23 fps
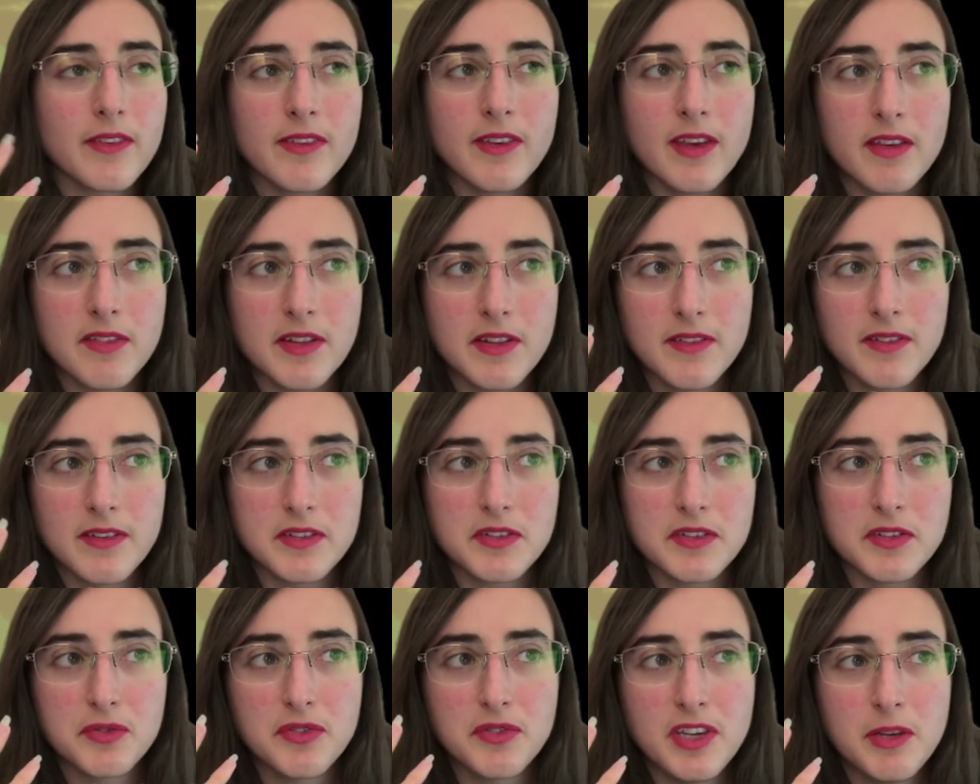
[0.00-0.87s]
say that
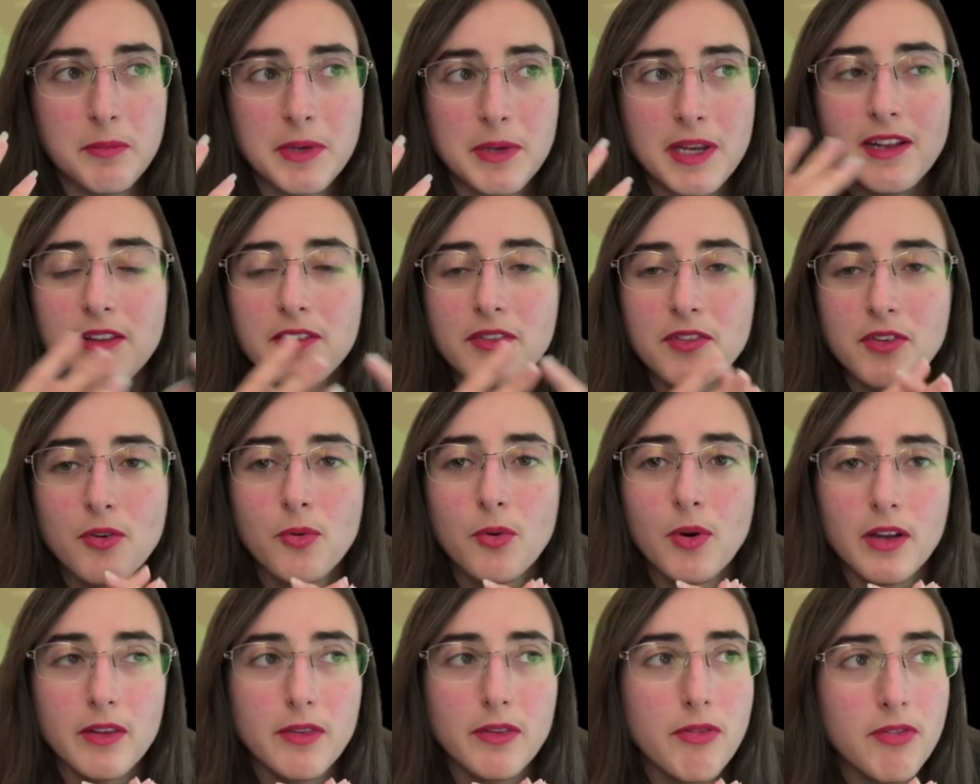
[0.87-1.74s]
this female is
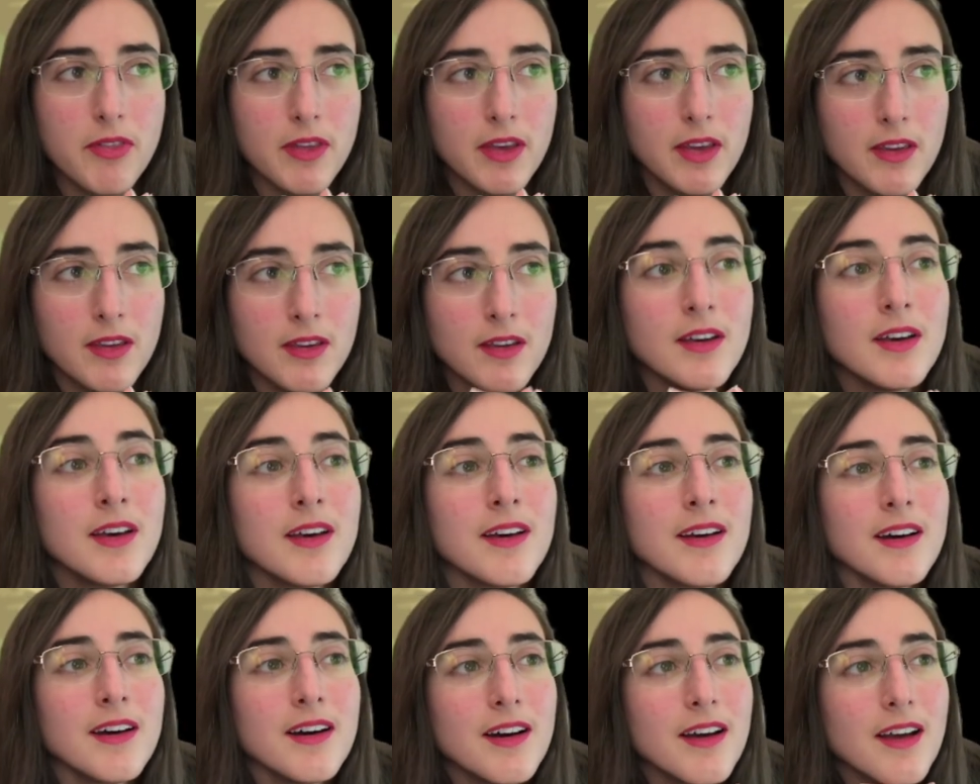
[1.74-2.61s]
quite thick.
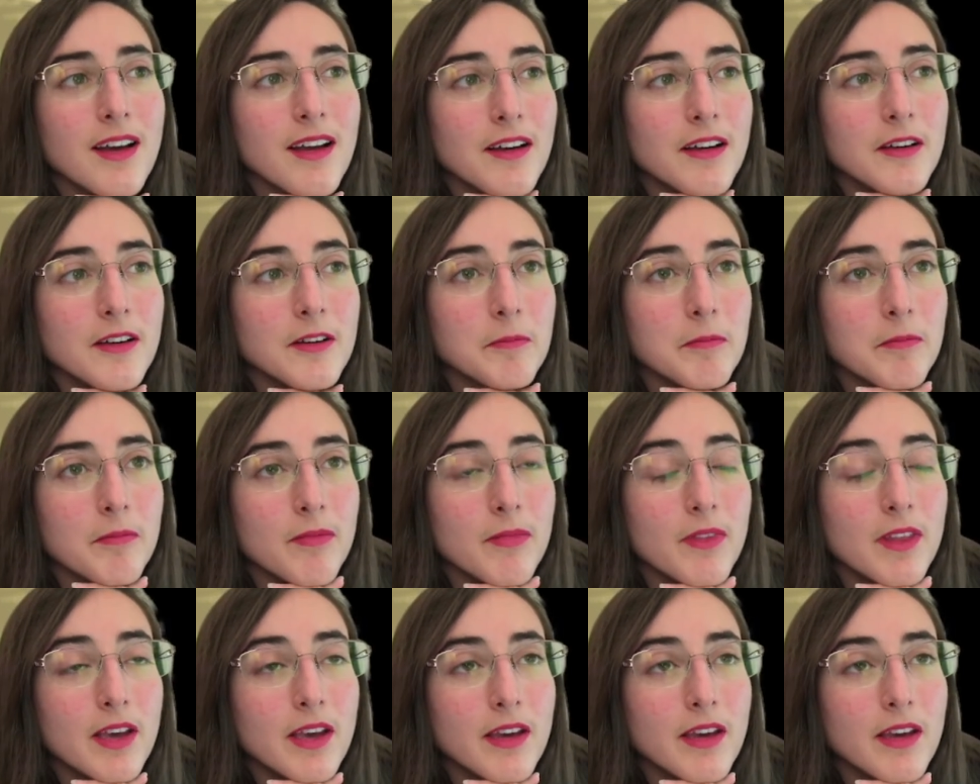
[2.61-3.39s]
Yeah,